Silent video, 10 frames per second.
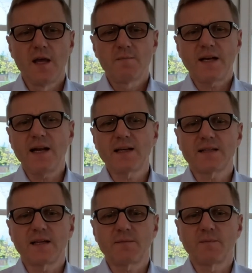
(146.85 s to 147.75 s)
But Alex
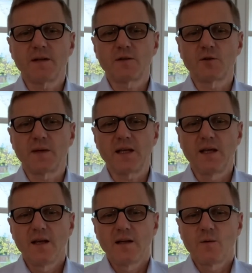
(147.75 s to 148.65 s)
said to me,
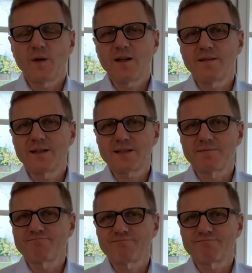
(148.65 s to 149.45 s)
well, listen,